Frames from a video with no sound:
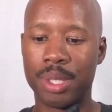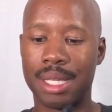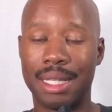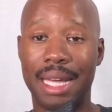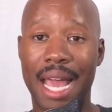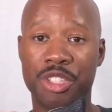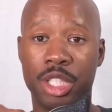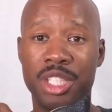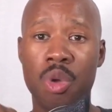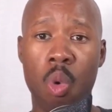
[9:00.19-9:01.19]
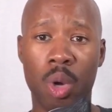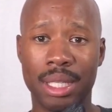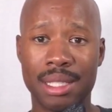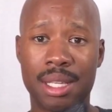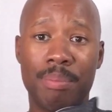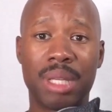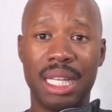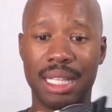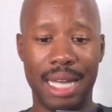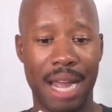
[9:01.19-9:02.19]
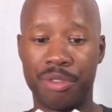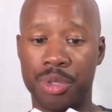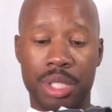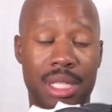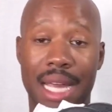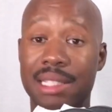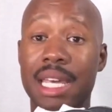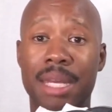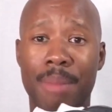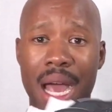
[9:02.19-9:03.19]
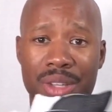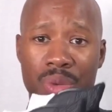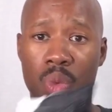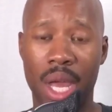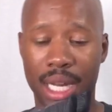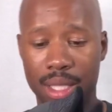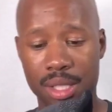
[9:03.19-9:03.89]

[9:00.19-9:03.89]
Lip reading: said they actually tore this completely after just like 10 miles of running,